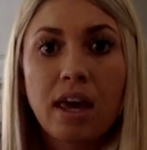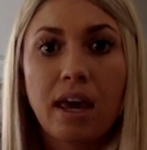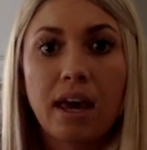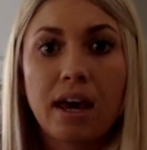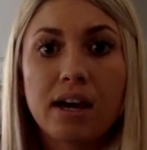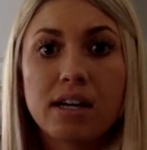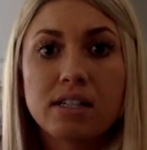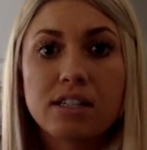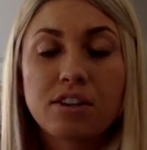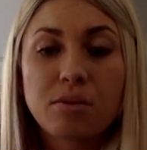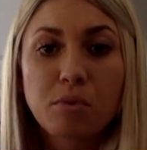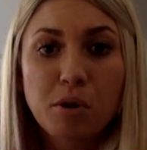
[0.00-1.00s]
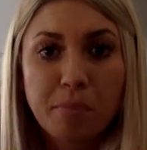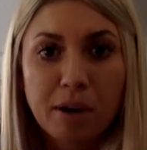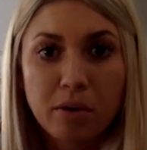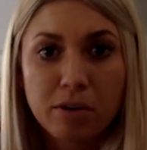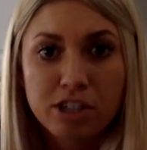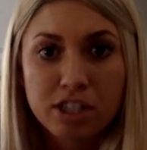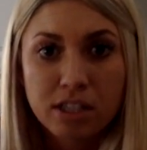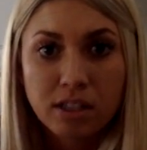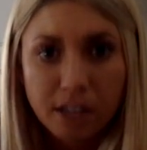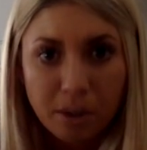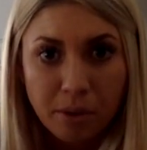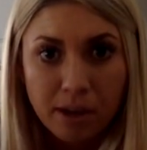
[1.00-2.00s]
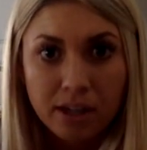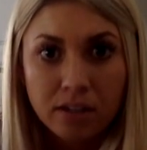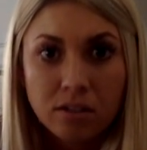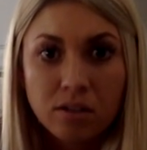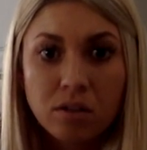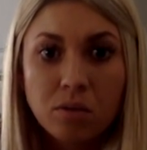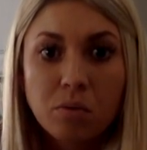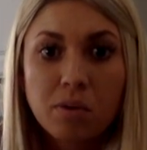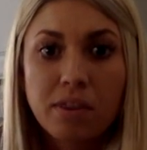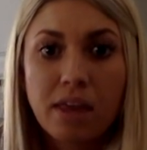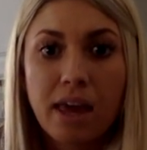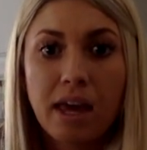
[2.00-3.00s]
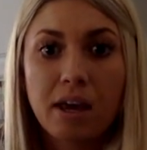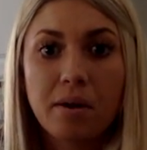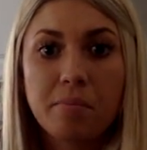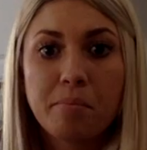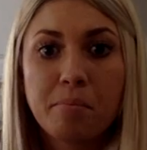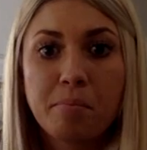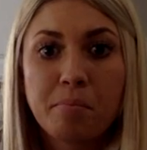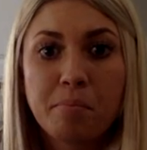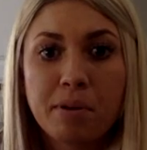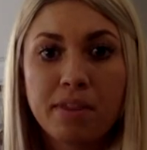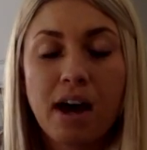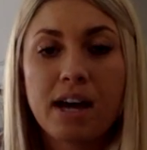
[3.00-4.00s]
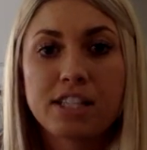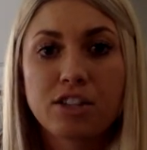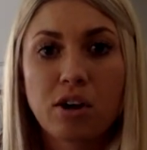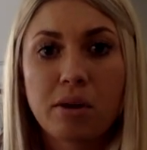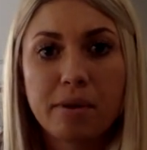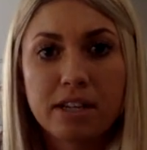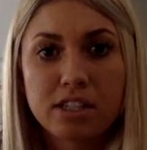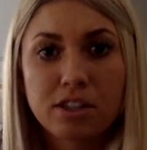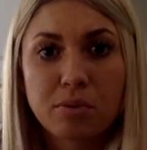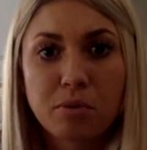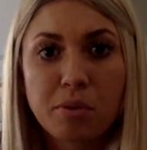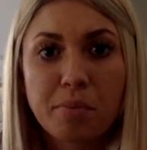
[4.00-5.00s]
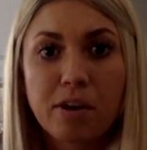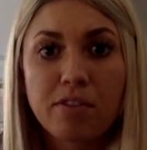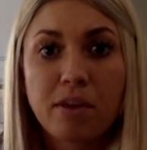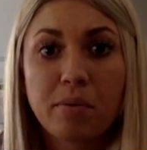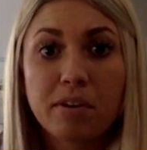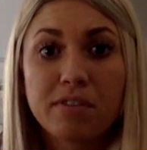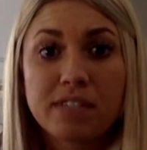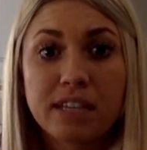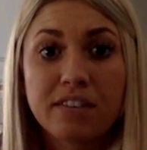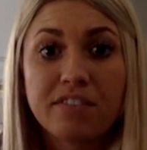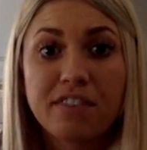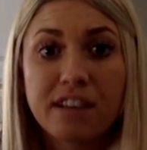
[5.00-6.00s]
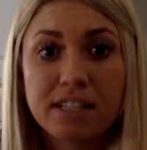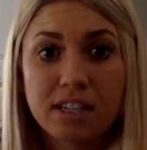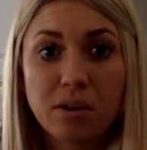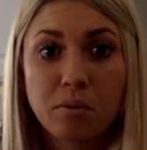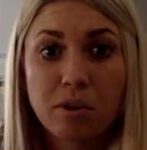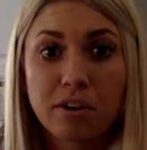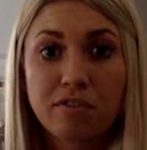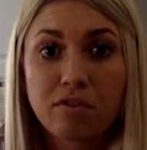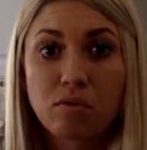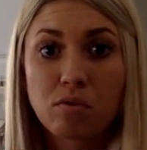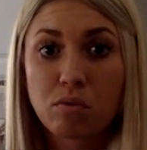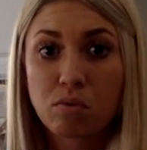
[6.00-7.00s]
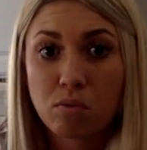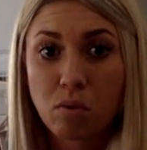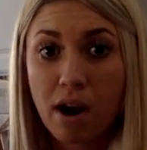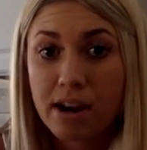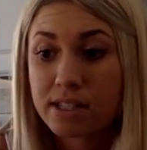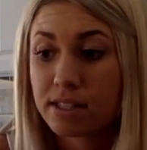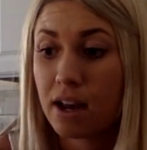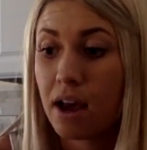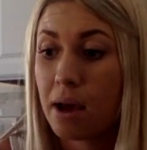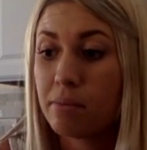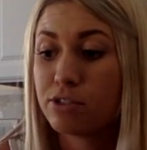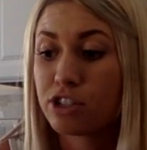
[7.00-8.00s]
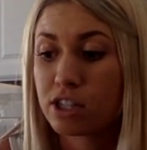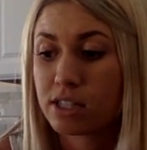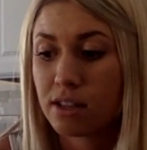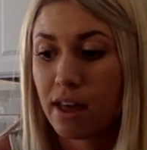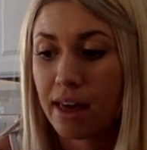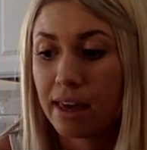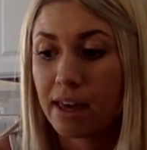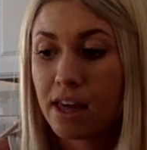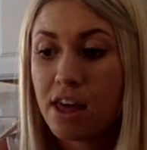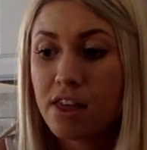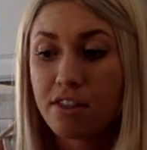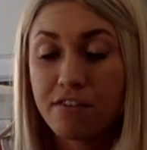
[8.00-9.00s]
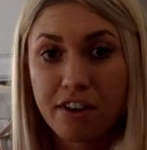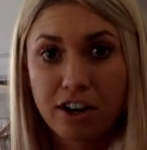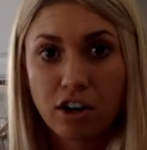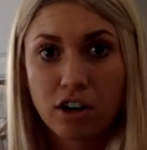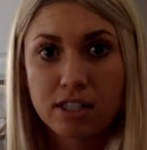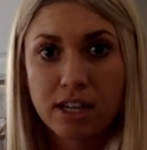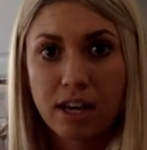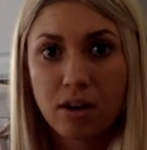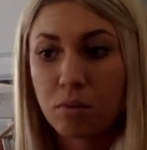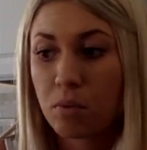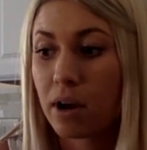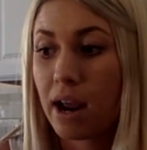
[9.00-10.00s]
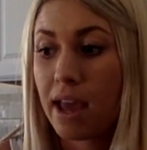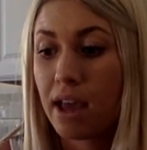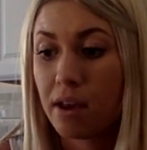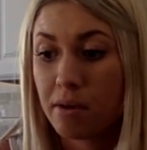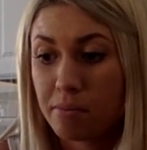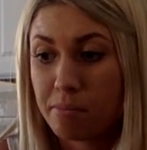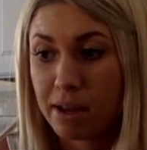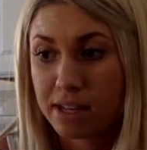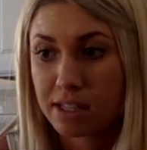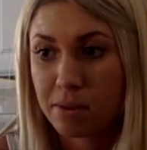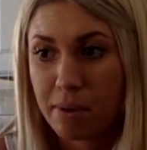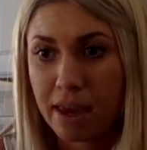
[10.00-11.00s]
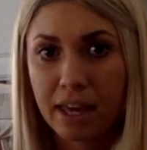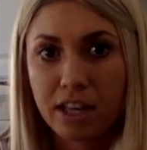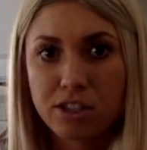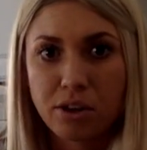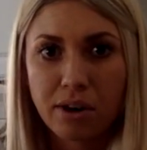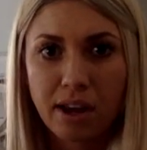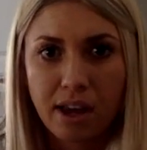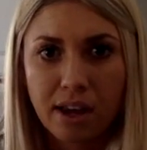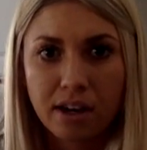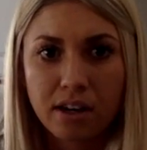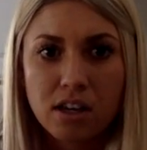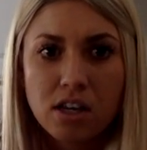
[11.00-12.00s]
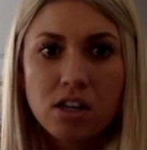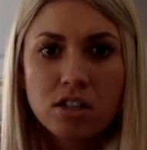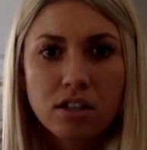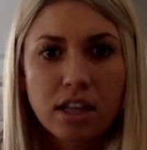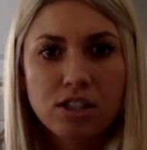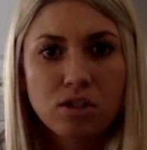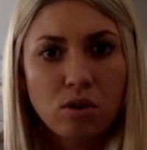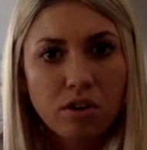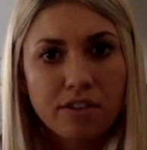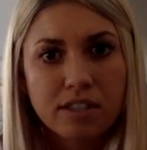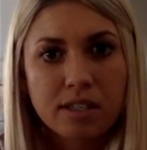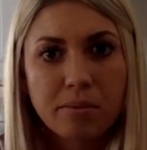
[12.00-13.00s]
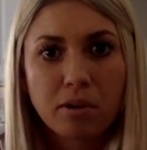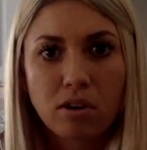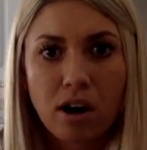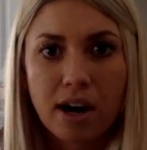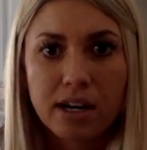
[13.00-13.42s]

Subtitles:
and the root beer, which is the liquid, when they put the ice cream into the root beer, they would have seen fizz and it would have rised up just like the vinegar did when I mixed the baking soda in. So that's sort of a similar